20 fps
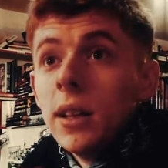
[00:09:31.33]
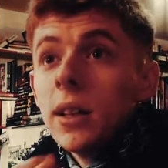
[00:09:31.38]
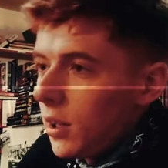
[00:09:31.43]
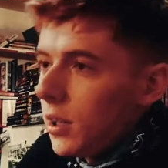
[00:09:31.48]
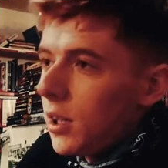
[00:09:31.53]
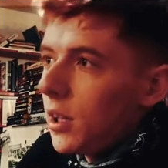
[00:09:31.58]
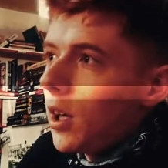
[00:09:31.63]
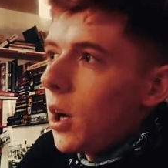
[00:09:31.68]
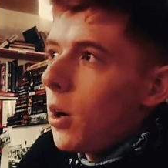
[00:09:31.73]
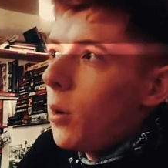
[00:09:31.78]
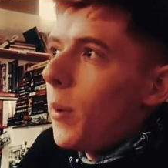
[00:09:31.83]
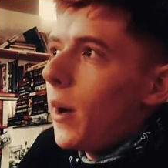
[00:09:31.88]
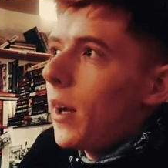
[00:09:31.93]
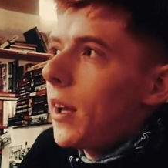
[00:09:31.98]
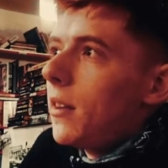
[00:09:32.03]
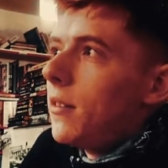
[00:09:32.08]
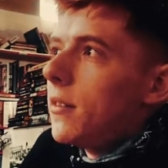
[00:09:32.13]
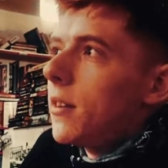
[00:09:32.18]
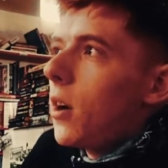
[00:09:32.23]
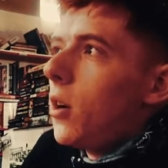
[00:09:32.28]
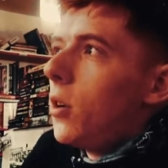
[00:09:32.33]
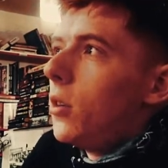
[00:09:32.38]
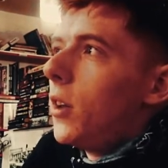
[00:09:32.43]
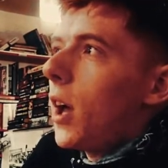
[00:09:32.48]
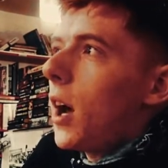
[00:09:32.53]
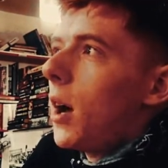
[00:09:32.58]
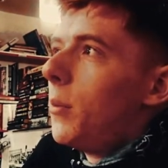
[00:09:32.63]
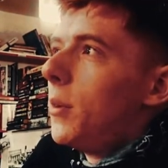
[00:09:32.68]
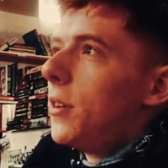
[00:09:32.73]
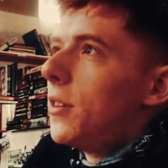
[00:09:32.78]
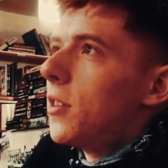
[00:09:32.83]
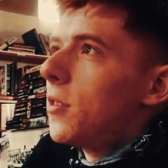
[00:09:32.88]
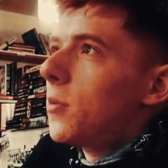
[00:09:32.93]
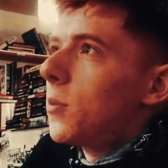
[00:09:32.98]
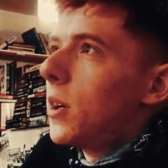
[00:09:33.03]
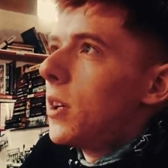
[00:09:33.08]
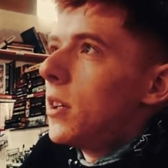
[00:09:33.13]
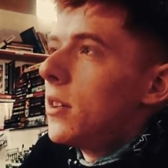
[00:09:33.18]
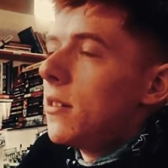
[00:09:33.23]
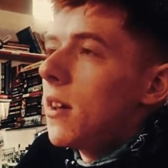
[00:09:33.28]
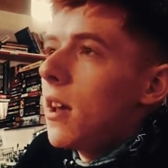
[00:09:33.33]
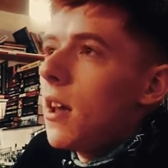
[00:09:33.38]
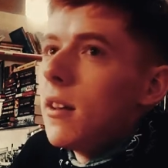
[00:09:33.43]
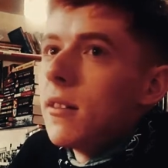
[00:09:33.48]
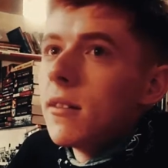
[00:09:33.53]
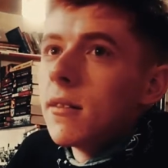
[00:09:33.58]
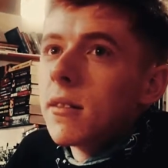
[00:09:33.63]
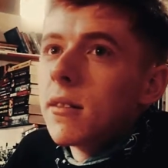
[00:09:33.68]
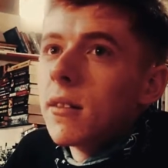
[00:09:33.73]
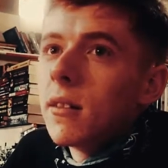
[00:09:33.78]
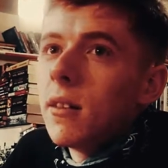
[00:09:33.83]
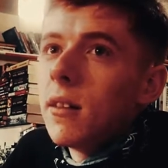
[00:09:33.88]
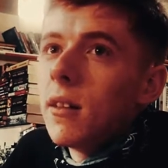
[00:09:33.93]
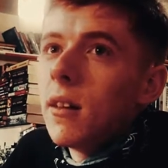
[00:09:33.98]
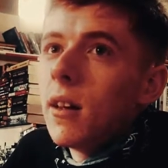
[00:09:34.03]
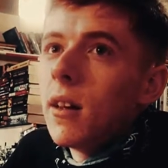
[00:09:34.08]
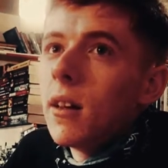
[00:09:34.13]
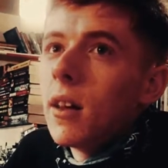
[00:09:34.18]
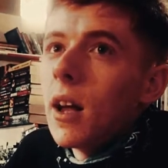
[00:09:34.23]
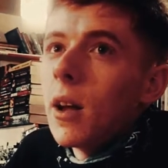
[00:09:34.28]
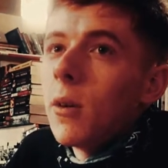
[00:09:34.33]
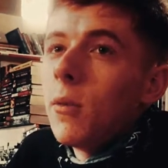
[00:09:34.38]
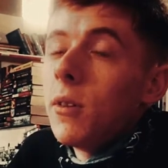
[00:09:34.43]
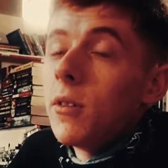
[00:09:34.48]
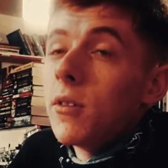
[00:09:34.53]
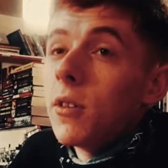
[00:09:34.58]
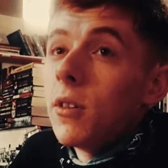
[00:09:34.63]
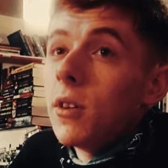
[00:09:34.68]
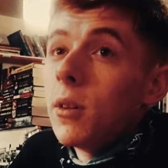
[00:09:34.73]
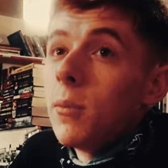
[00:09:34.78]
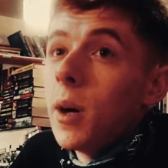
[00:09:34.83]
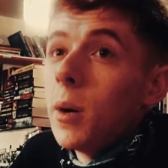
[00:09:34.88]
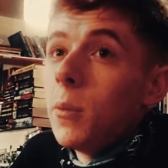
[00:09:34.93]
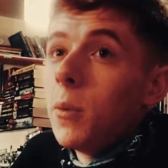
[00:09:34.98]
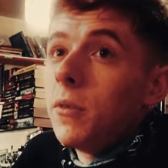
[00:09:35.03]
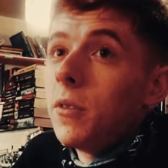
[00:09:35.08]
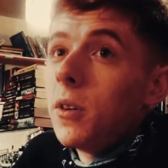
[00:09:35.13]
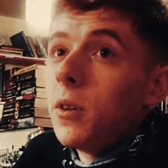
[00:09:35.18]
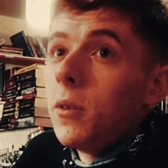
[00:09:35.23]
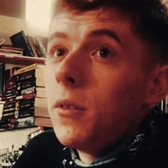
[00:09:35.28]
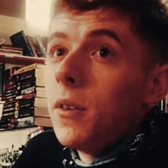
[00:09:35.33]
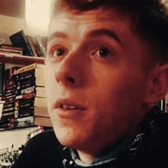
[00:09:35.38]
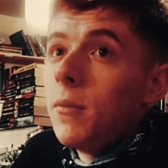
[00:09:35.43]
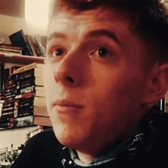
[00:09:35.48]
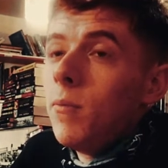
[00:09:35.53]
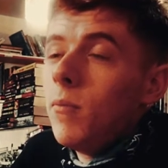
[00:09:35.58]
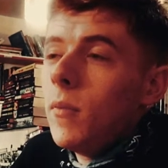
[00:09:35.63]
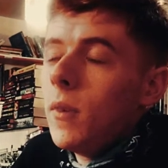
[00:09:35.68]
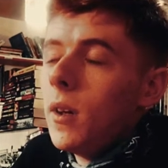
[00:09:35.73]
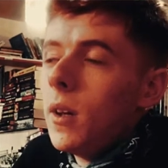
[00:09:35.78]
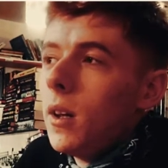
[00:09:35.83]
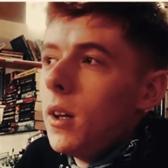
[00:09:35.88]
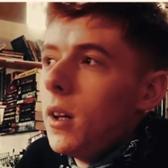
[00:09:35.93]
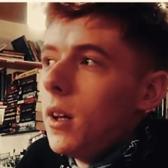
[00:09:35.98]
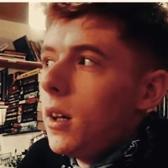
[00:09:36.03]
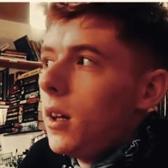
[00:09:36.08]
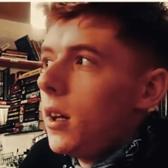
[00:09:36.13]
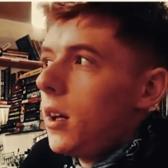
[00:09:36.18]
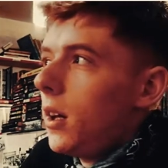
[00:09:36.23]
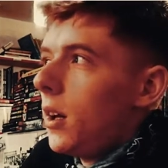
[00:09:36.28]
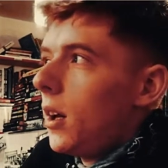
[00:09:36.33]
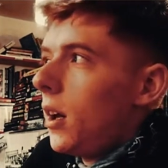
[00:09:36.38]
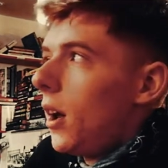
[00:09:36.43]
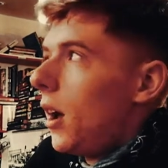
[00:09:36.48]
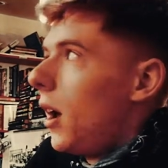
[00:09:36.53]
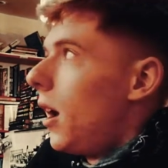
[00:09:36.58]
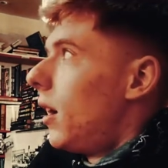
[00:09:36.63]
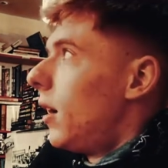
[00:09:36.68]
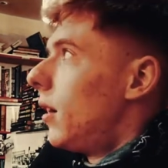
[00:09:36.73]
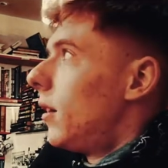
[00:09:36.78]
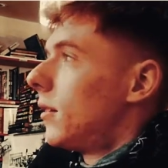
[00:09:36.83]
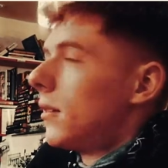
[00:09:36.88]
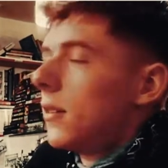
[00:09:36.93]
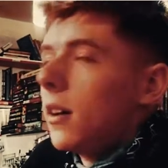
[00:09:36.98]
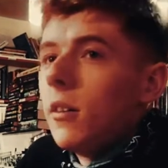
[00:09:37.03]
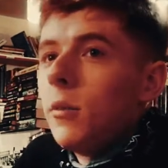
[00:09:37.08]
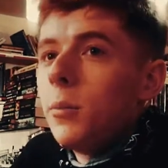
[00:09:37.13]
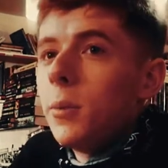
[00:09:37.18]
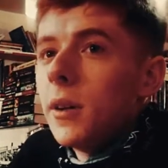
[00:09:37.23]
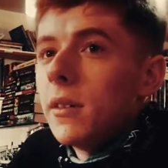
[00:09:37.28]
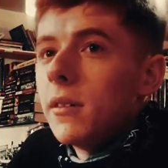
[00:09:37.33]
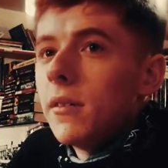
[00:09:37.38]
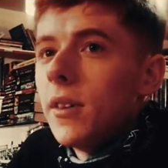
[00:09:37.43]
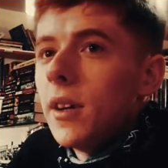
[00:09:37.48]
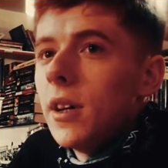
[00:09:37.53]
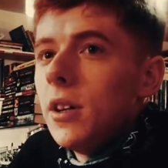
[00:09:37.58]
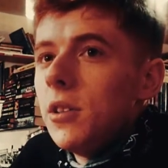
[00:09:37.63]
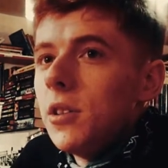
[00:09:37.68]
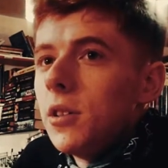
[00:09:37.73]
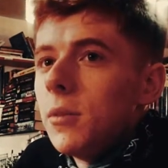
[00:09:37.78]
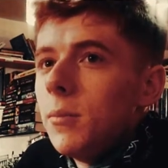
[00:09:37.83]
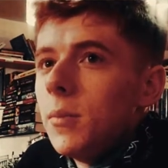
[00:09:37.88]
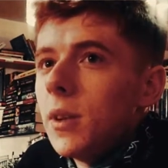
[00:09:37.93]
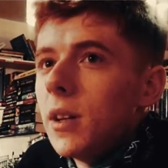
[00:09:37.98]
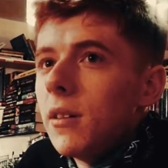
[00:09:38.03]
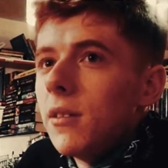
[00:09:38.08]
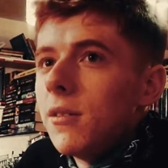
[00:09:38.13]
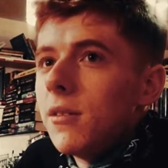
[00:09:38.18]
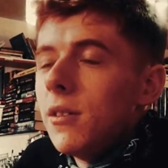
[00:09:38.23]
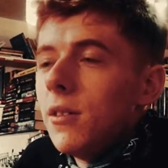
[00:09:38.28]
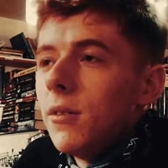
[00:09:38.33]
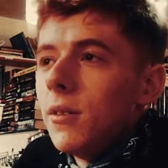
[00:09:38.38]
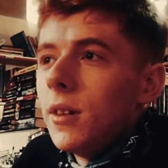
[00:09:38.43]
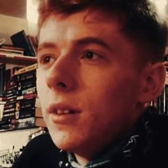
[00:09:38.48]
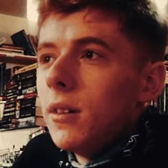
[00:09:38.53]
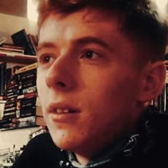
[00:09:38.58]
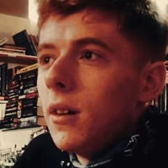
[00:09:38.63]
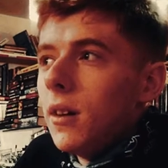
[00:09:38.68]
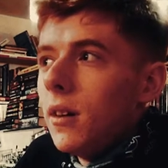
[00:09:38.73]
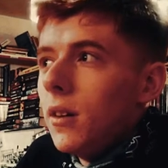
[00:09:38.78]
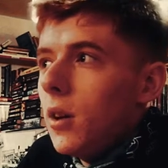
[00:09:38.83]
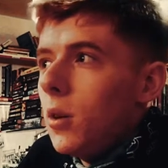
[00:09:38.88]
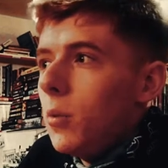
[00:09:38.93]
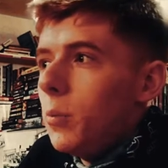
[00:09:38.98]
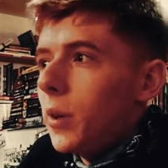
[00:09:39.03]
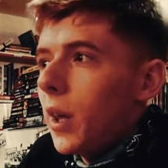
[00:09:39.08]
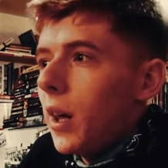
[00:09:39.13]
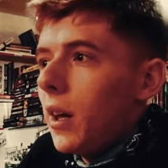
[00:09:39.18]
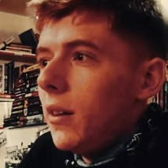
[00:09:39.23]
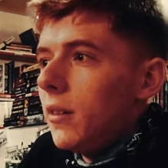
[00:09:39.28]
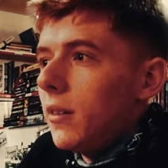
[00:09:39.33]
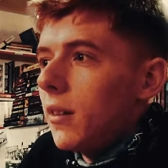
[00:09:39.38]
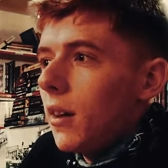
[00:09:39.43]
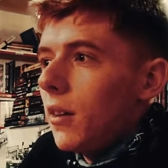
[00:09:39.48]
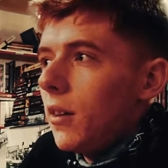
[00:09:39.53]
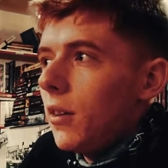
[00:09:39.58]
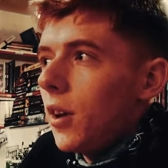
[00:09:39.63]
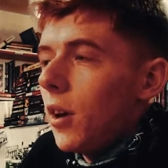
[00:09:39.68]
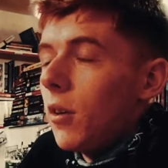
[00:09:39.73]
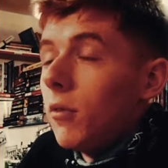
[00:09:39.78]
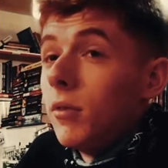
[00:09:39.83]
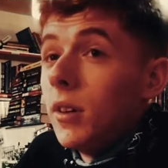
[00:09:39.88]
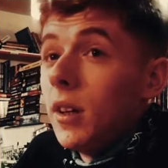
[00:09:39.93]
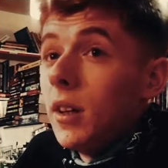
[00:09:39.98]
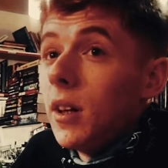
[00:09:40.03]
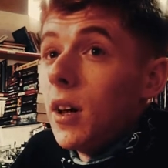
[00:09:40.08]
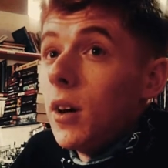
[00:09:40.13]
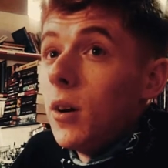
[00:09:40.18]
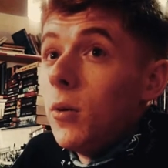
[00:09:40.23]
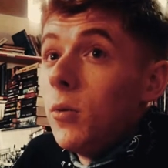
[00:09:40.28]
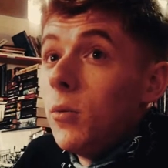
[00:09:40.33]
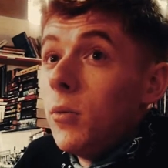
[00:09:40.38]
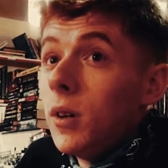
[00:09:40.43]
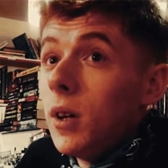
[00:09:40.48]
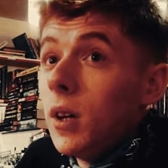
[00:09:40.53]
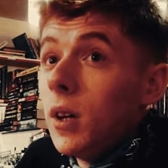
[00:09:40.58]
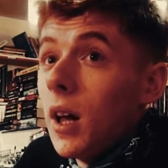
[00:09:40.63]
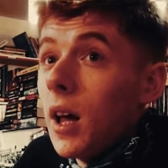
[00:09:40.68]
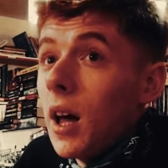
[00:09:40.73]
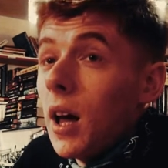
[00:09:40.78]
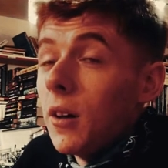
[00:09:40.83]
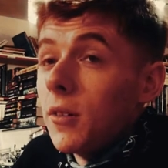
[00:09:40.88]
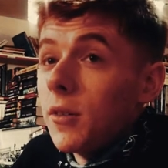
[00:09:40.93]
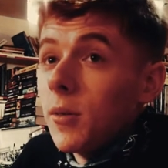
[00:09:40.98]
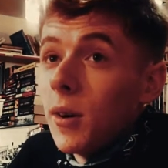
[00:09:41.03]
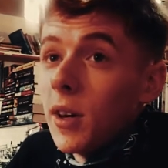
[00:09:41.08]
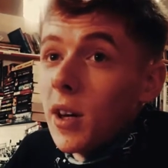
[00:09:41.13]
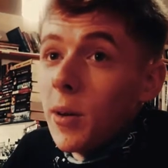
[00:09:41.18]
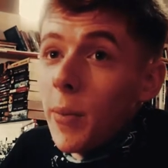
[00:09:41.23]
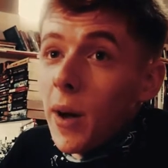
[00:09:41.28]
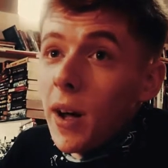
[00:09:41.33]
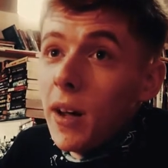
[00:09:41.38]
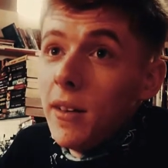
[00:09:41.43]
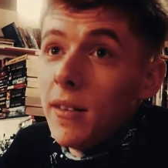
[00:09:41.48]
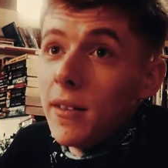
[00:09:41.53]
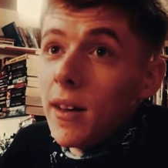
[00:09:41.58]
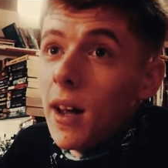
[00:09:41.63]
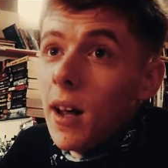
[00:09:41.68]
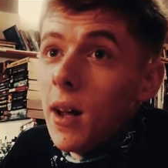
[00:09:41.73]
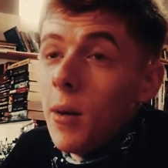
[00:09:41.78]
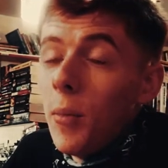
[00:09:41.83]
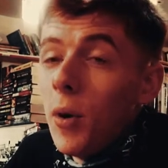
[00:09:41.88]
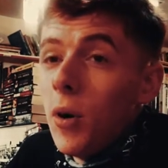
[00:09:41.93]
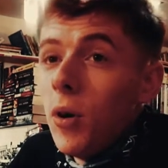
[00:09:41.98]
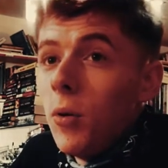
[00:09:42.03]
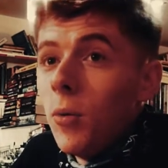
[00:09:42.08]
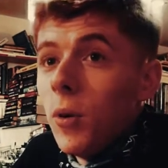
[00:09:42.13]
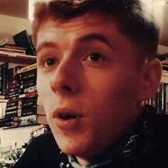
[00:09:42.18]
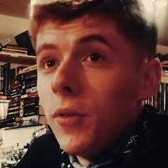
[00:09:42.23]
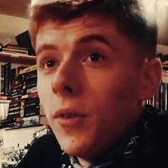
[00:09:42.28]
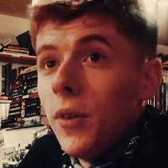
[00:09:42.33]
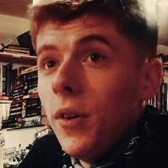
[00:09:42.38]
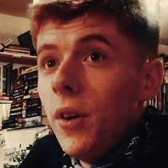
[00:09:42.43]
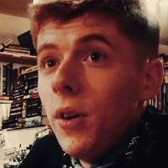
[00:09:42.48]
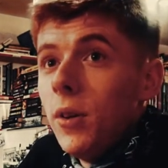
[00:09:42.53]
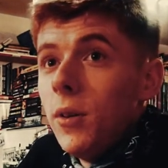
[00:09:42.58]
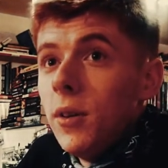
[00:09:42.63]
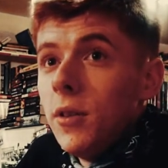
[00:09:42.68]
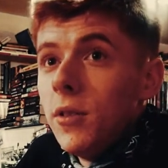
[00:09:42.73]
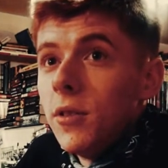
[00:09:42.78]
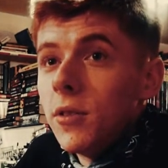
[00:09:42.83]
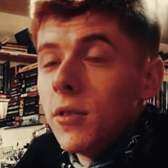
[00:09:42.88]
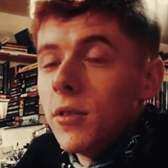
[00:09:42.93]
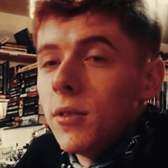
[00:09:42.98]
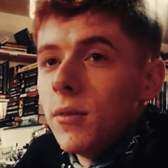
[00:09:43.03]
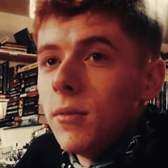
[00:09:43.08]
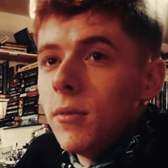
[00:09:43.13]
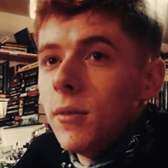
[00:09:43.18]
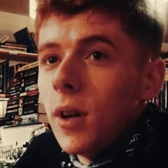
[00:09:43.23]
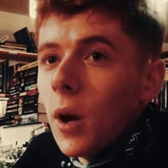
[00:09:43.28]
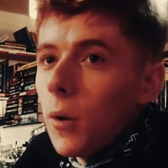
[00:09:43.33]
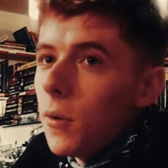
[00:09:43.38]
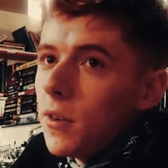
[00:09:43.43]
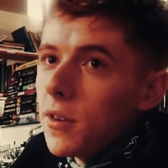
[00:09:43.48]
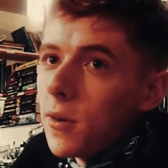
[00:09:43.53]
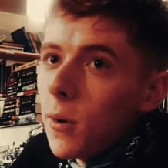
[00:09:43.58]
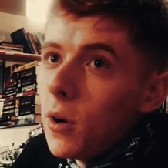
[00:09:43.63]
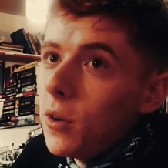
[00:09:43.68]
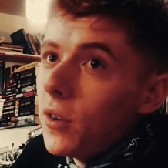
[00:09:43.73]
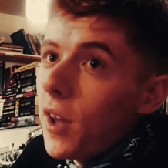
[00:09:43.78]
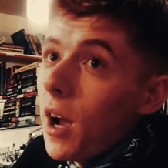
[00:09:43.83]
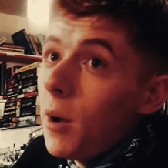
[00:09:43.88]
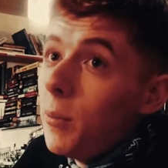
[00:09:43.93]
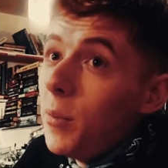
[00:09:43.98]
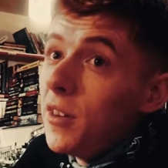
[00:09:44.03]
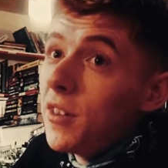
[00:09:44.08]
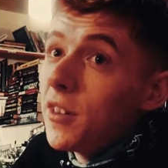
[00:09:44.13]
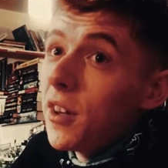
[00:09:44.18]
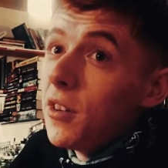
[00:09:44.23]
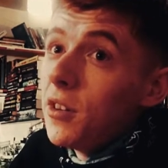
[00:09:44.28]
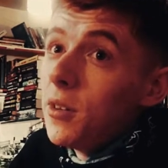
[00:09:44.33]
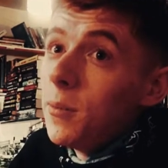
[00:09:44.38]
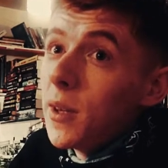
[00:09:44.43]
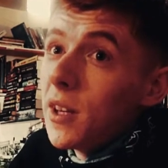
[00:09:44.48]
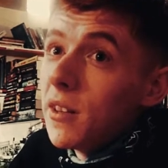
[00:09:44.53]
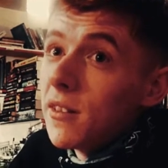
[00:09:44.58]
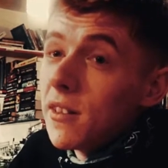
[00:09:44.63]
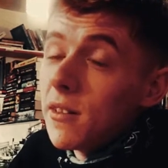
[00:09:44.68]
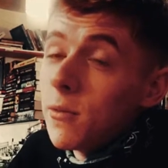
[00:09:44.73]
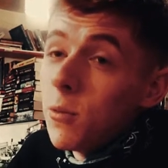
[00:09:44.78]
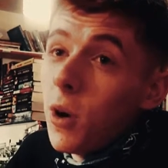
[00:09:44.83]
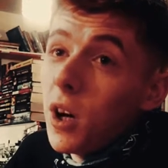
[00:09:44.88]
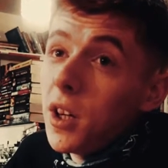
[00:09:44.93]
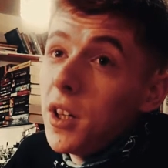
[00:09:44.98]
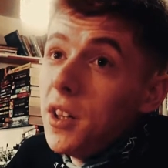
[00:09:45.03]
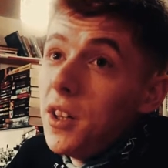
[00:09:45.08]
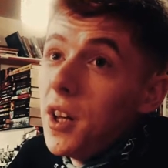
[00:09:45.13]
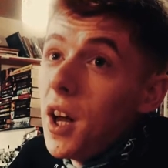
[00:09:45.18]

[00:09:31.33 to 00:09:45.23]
You go back into old habits as well, as like we were talking about before, with the self-preservation, because you're in a new place and you don't really know how to occupy your time or what to do, you just go into old habits, don't you, because it's what you